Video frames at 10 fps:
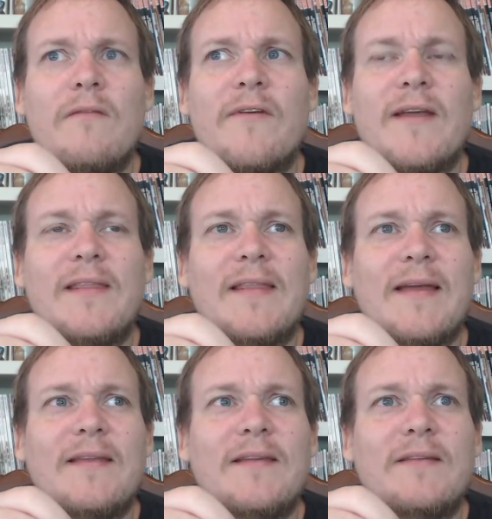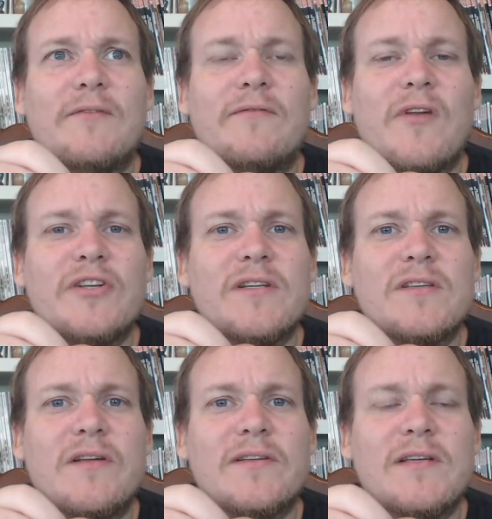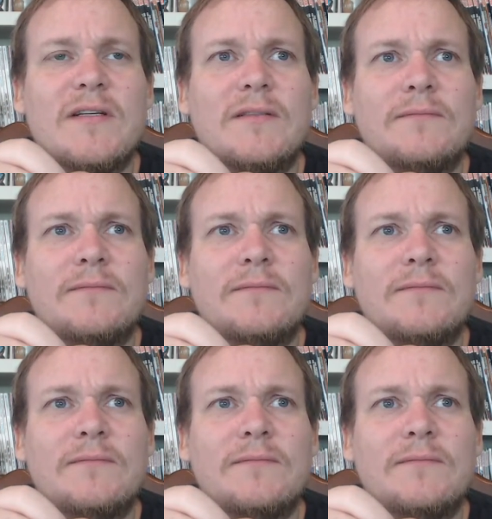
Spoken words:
Very light and refreshing salsa.